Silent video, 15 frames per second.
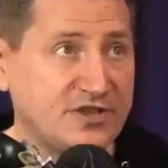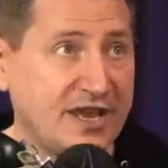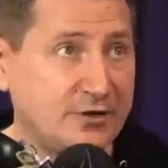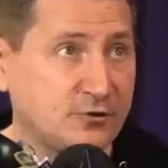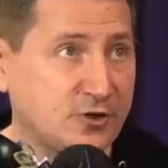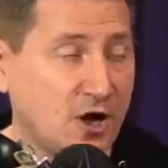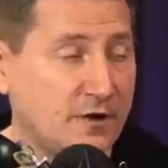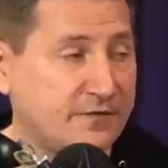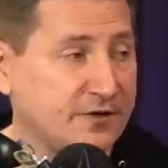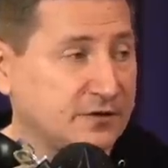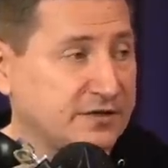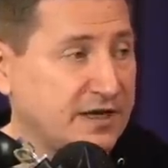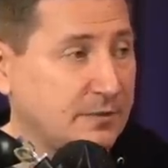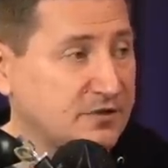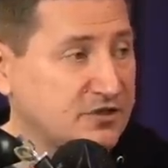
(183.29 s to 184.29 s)
Andrew
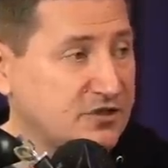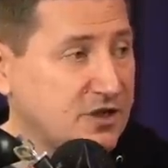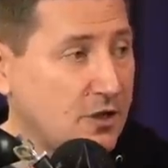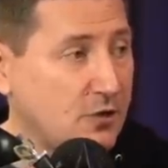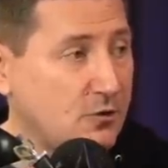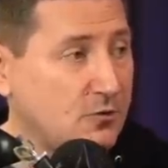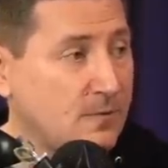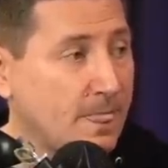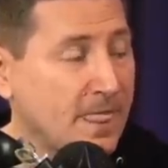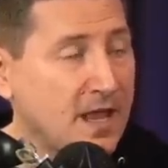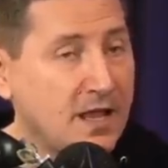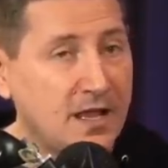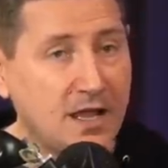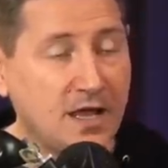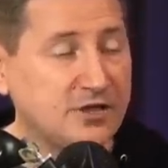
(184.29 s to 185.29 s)
Garfield and Emma Stone,
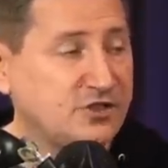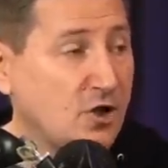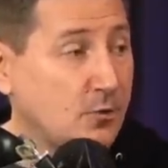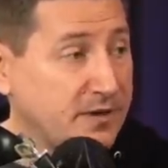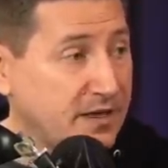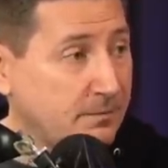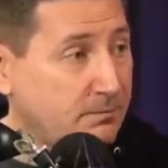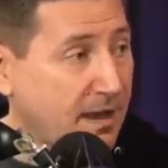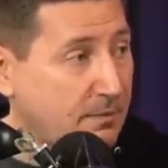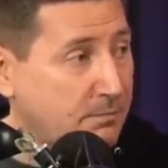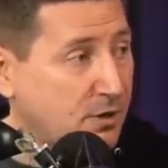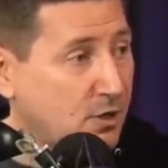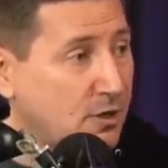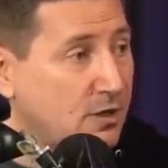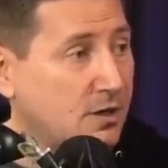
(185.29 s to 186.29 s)
uh, Tony and
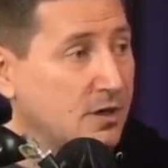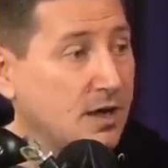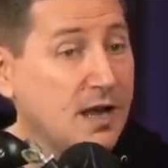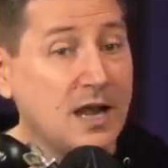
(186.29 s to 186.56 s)
Pepper.